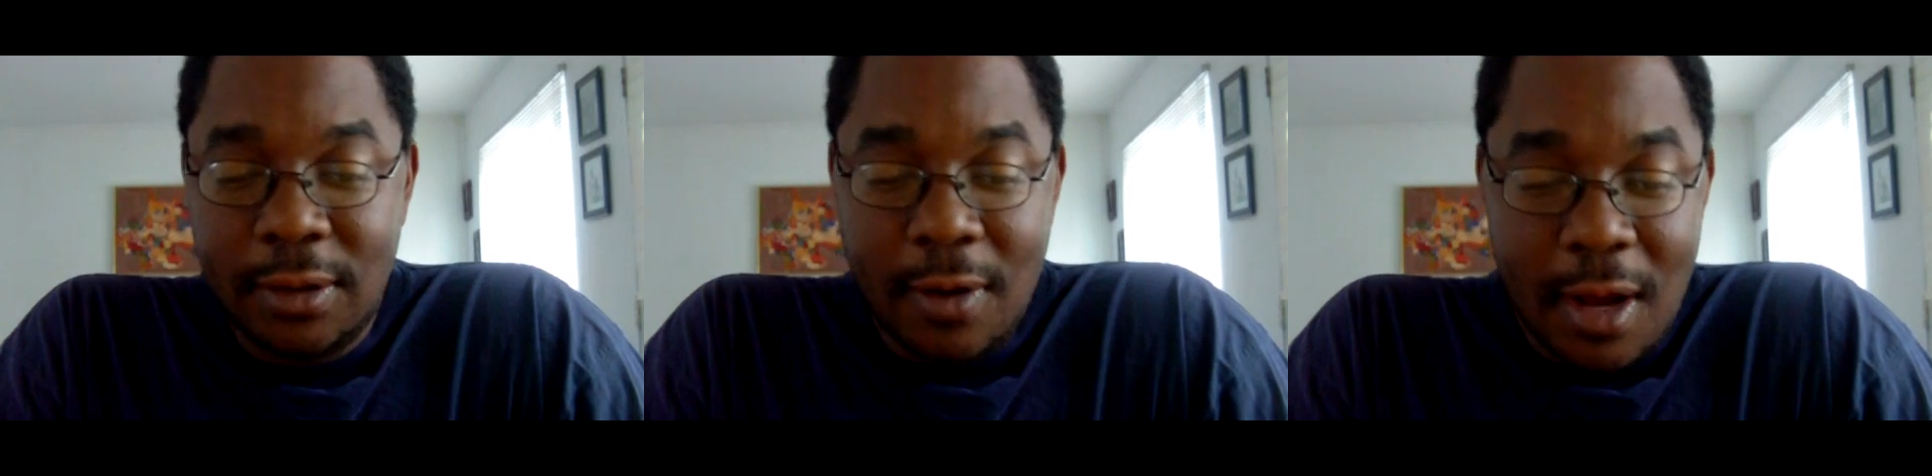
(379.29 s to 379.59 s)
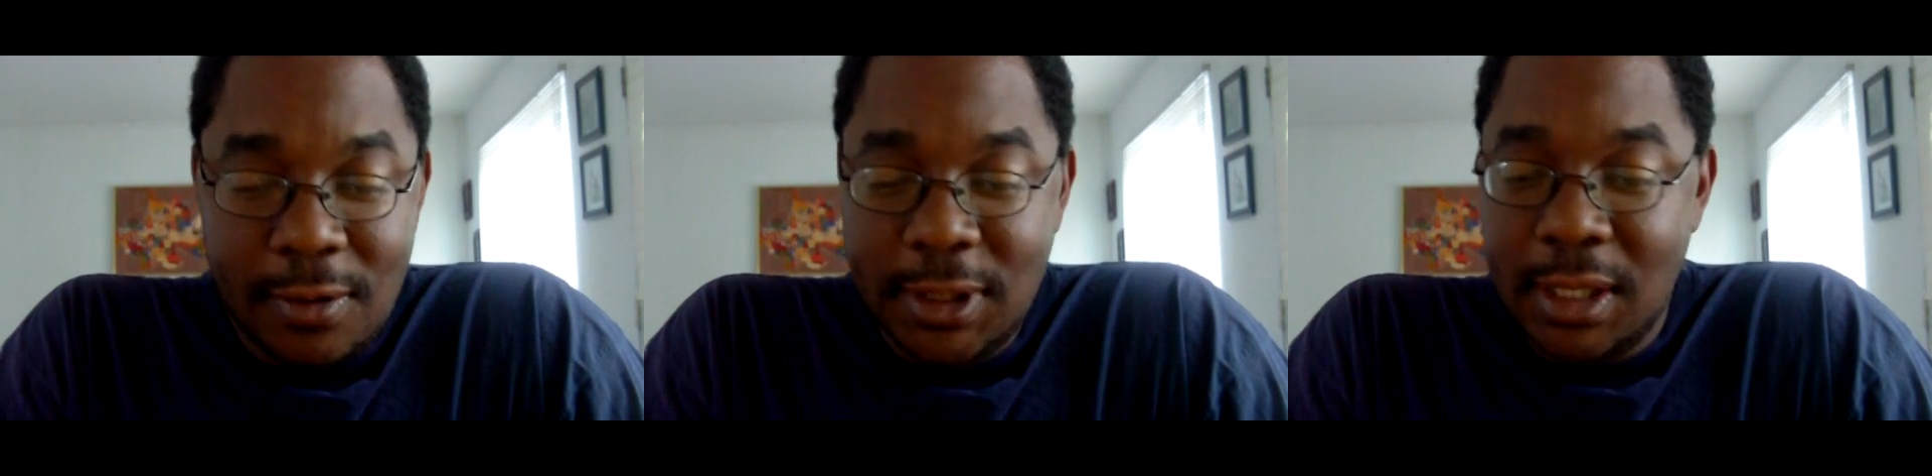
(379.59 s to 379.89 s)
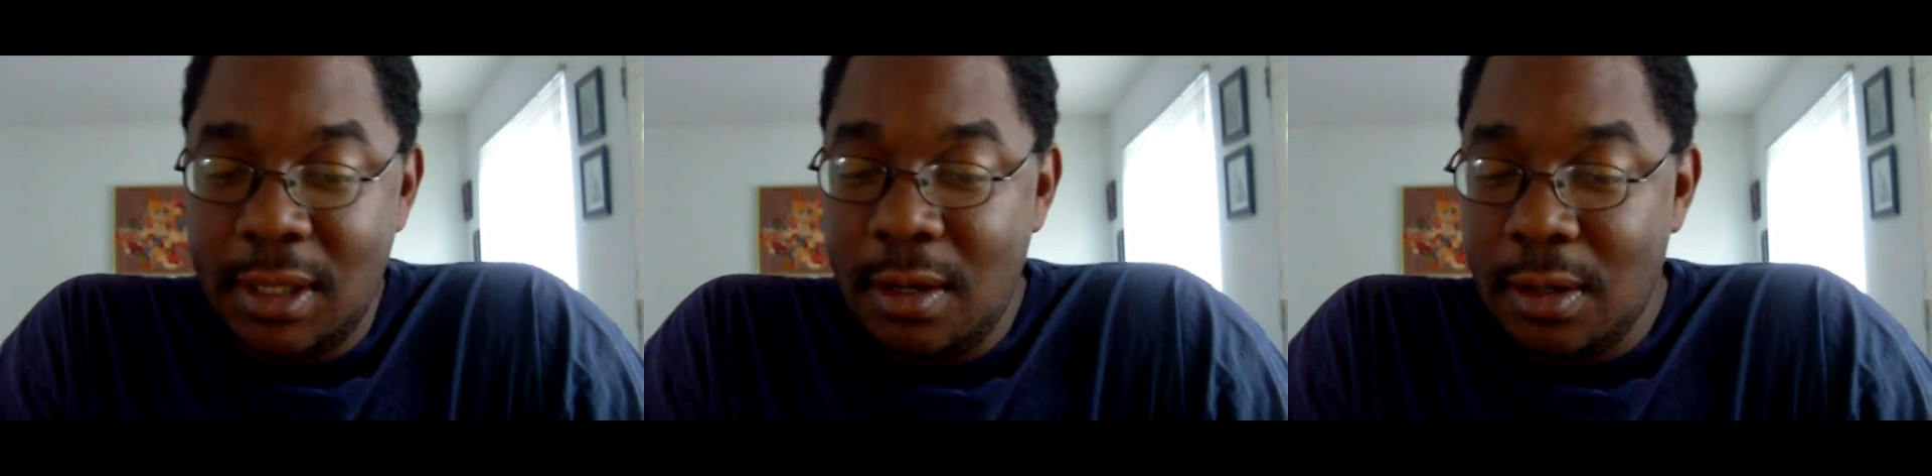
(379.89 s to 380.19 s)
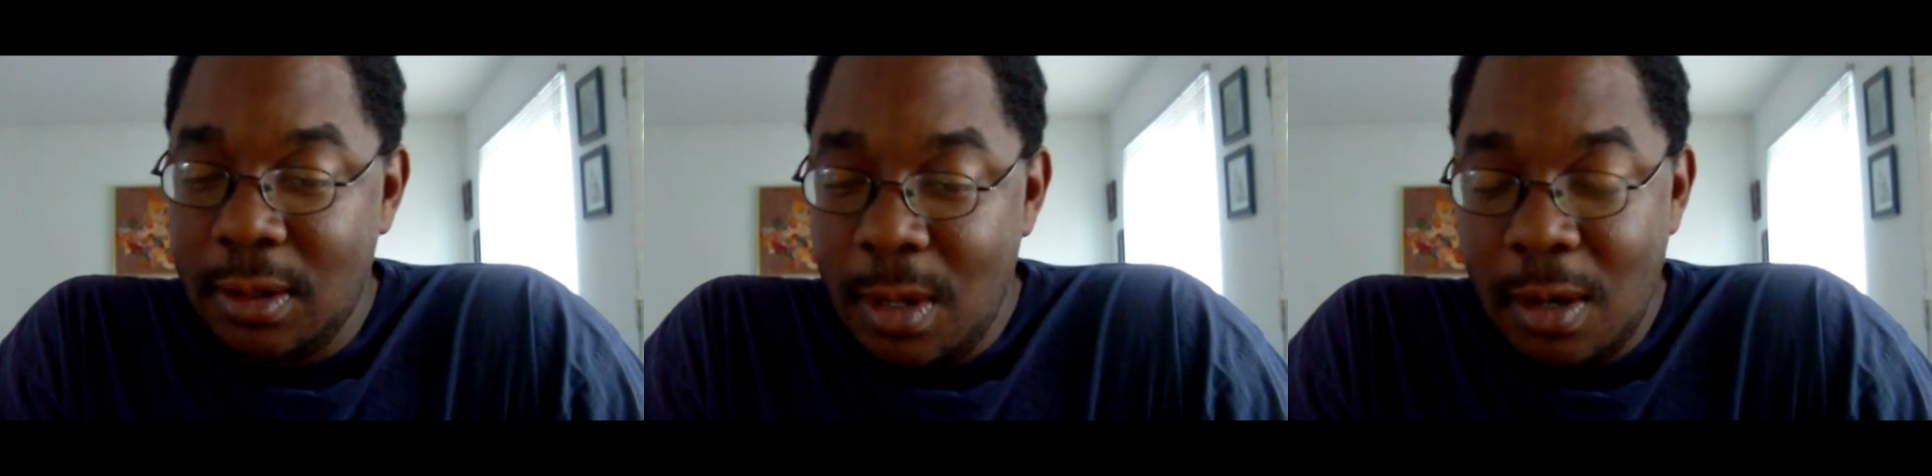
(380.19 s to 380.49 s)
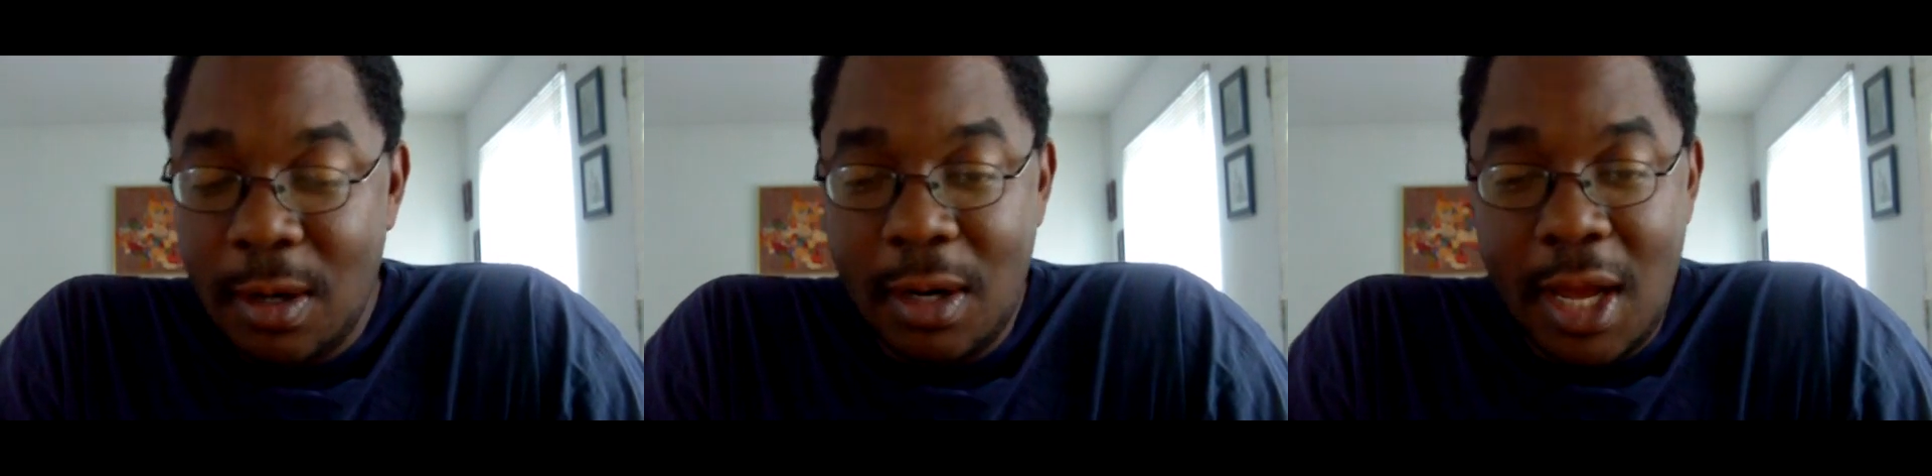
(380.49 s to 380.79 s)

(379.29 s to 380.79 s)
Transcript: the crowd was getting longer and longer.